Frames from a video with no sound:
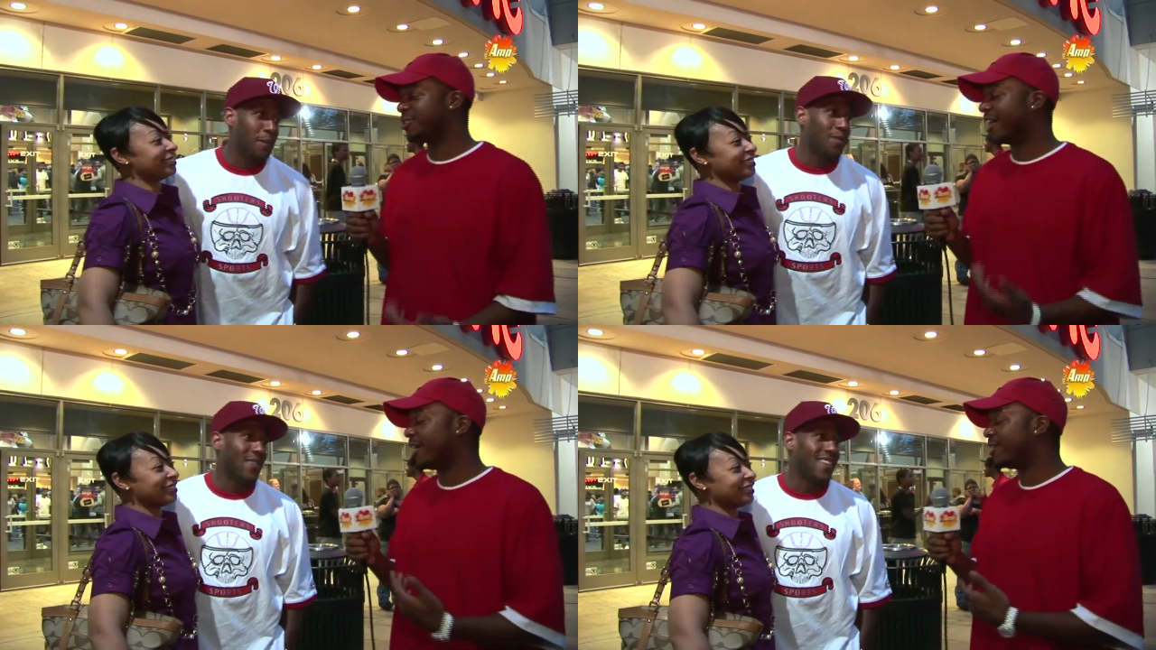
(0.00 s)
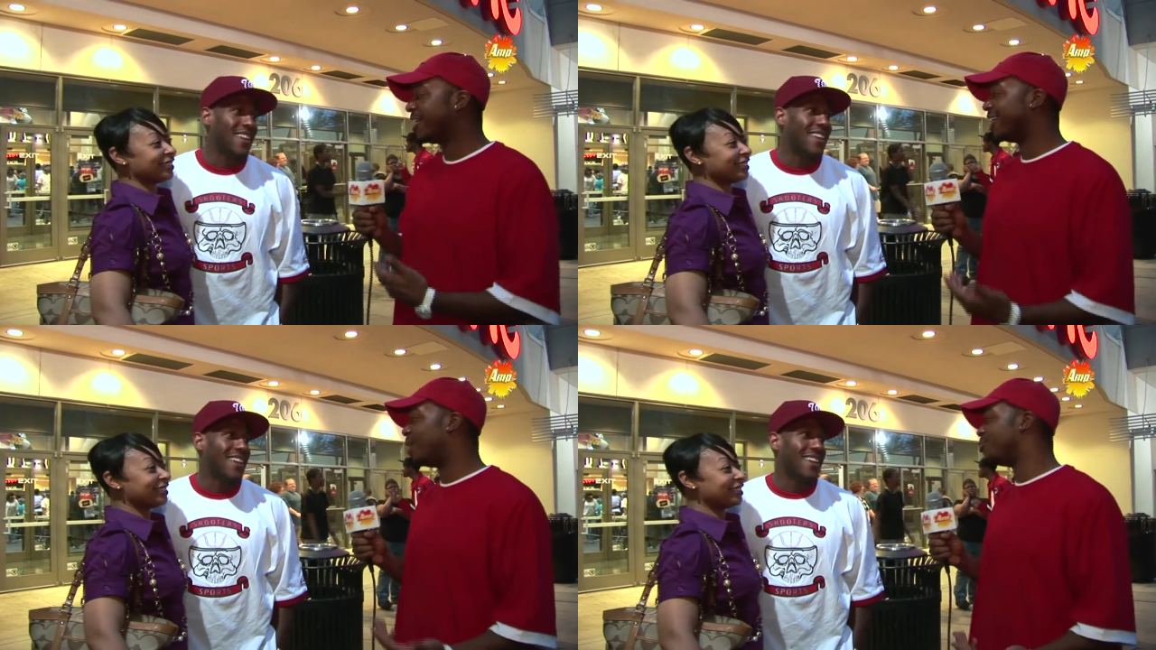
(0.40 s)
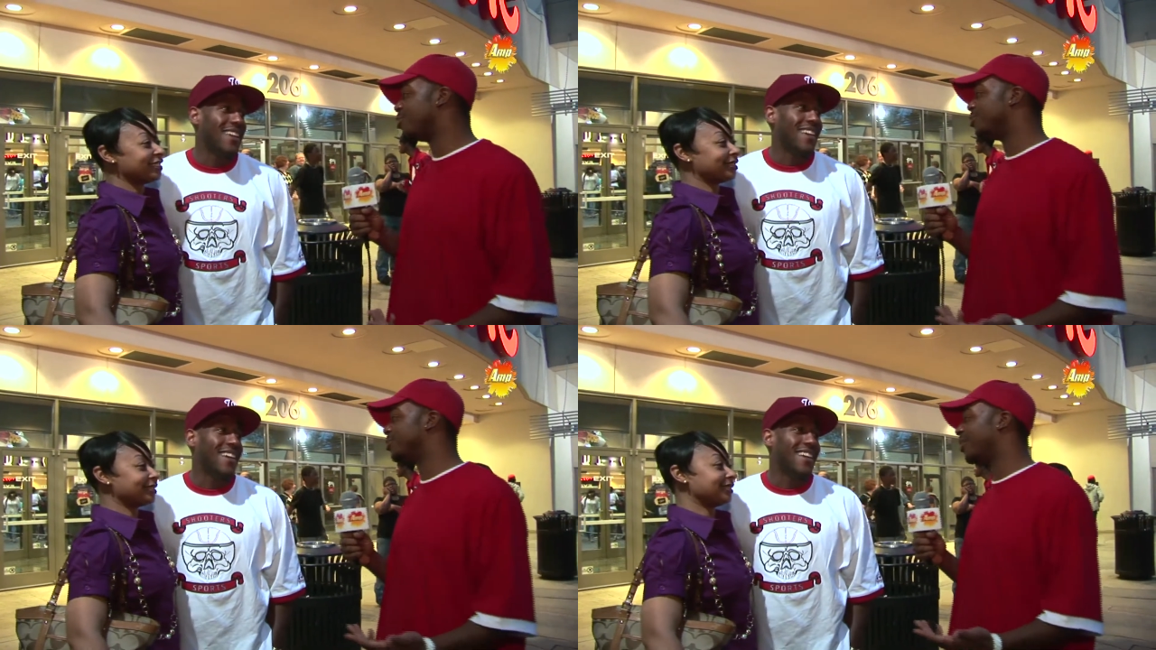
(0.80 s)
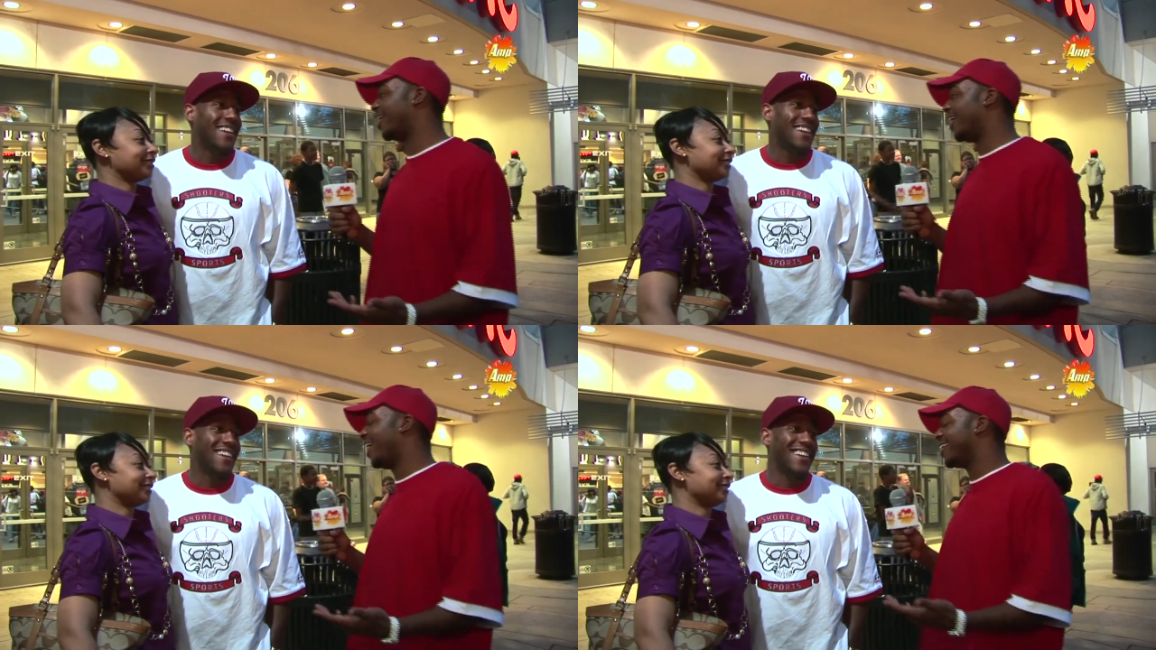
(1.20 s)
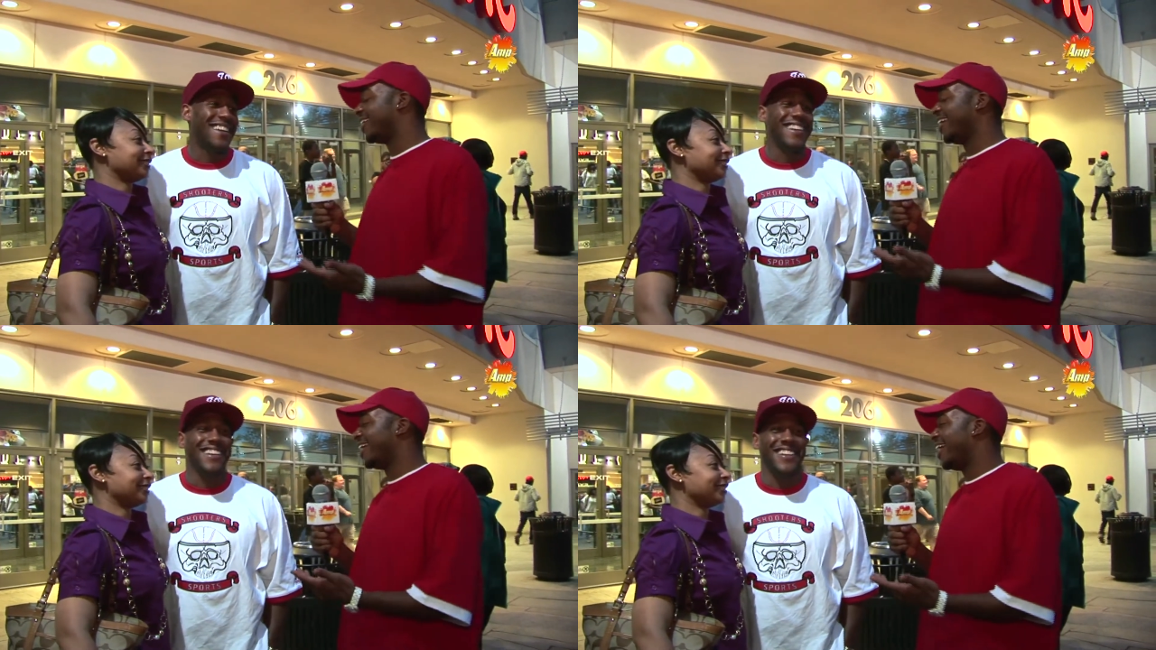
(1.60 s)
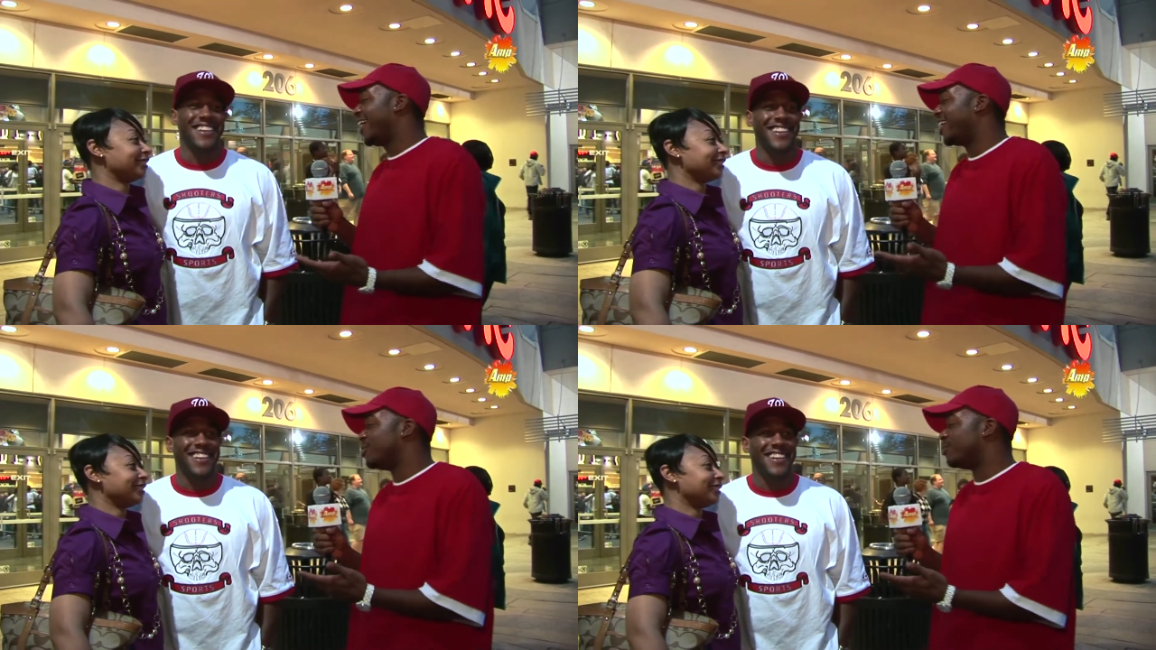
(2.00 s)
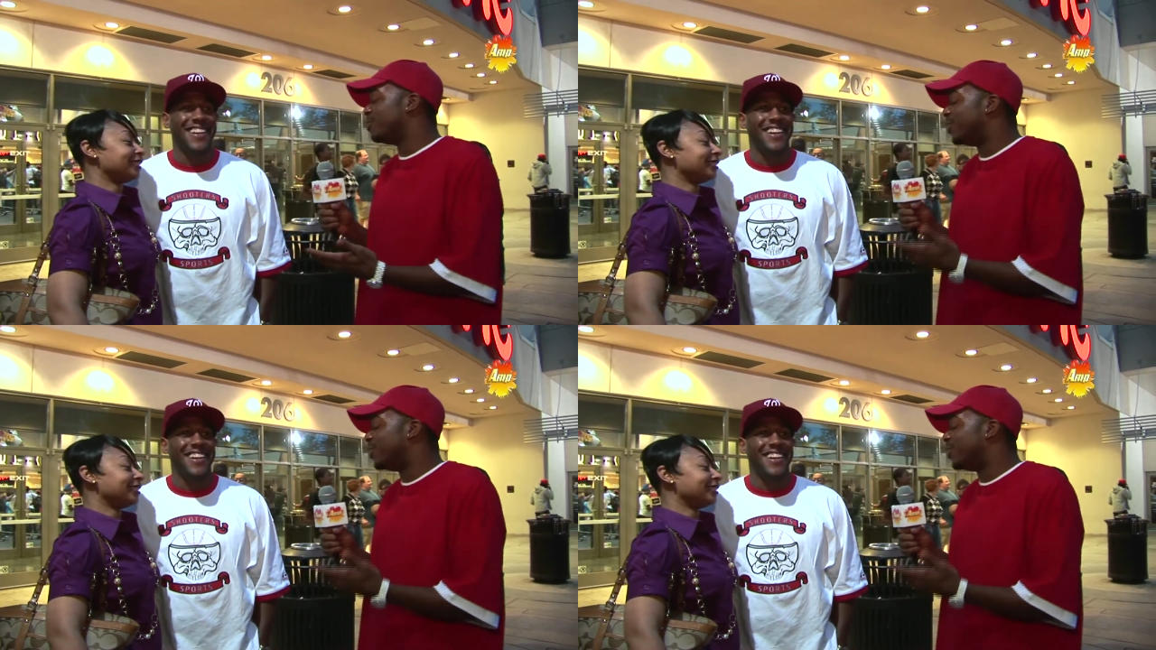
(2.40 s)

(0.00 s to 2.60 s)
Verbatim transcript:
Speaker 1: You know, I, am new, so I, I, I, gotta get.